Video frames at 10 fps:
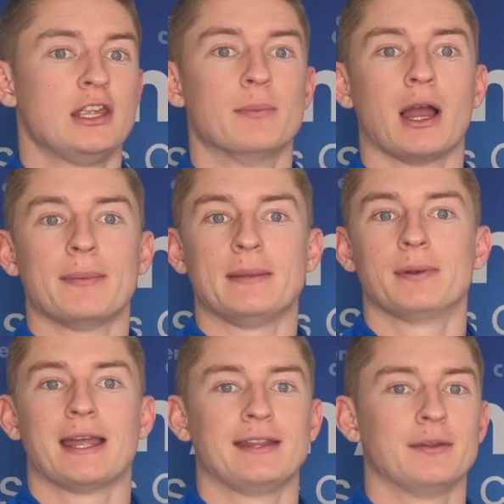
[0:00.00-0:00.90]
you might be
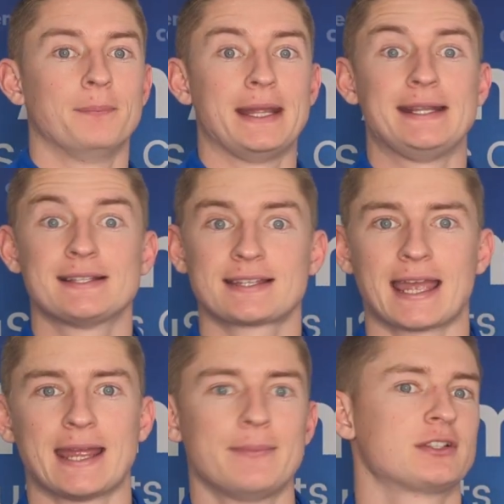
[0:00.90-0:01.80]
playing the beans
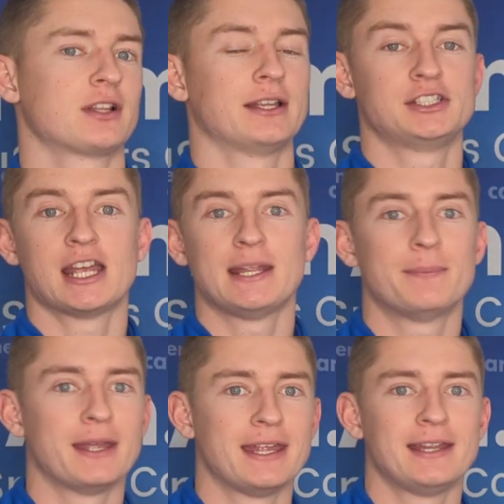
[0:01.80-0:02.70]
game, it's like jelly
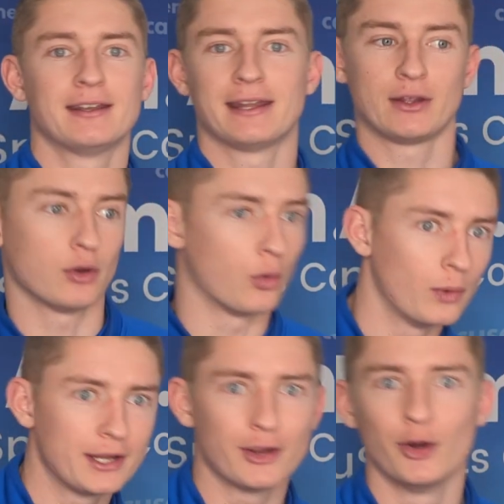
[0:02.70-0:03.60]
bean and they got a
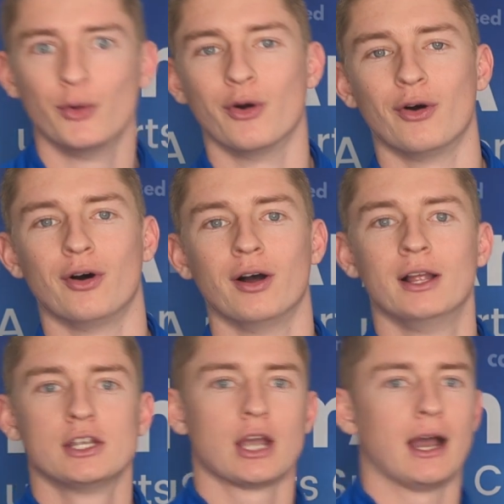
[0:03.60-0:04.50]
wiggle, or
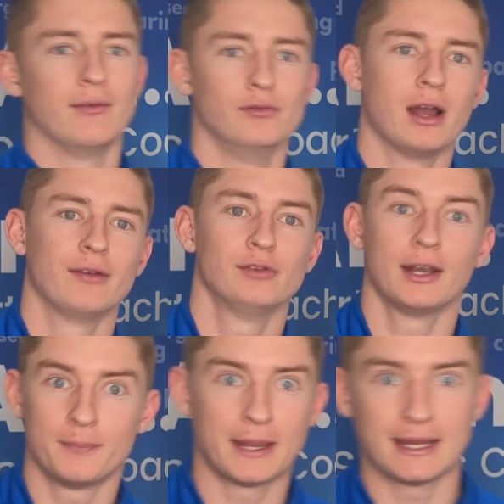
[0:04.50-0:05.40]

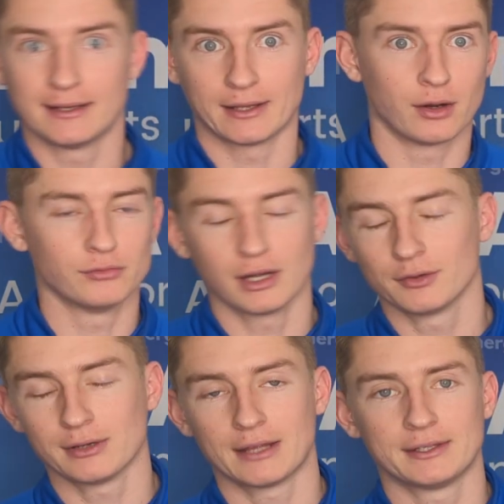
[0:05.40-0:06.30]
runner bean and they got to run
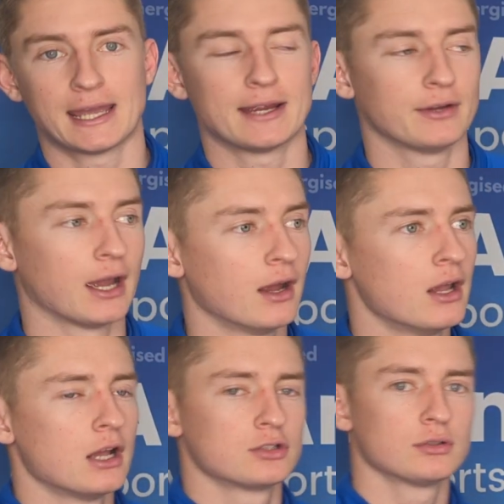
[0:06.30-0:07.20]
around the
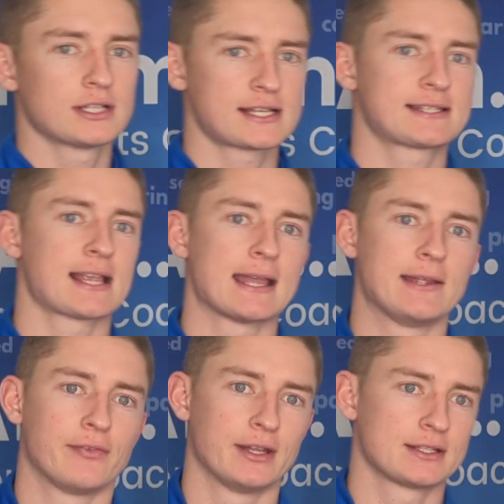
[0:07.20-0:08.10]
area, as long as it's
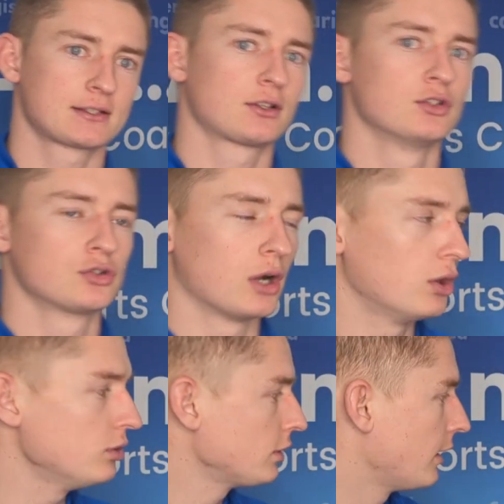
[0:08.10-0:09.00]
safe and it's
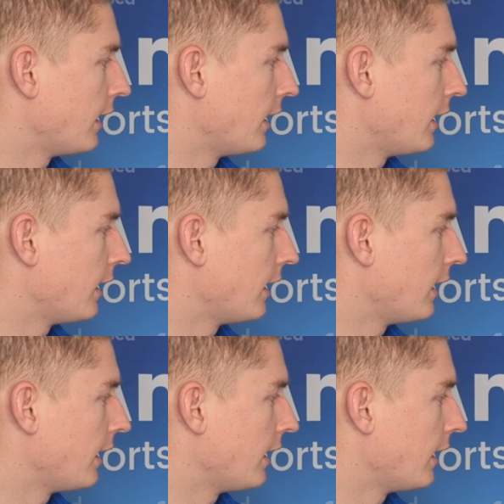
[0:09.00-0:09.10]
controlled.